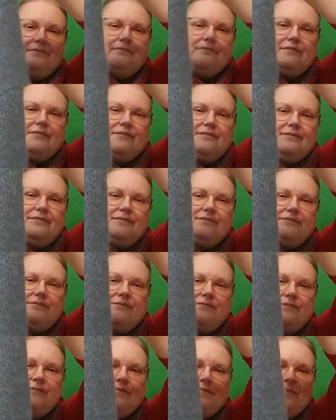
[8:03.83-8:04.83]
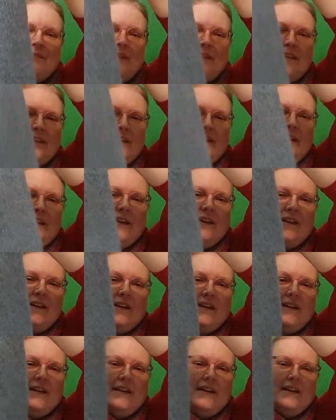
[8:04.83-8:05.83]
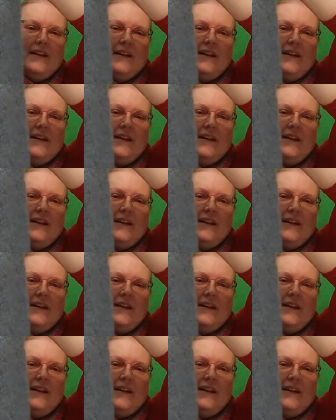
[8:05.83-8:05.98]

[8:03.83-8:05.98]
Nobody speaks.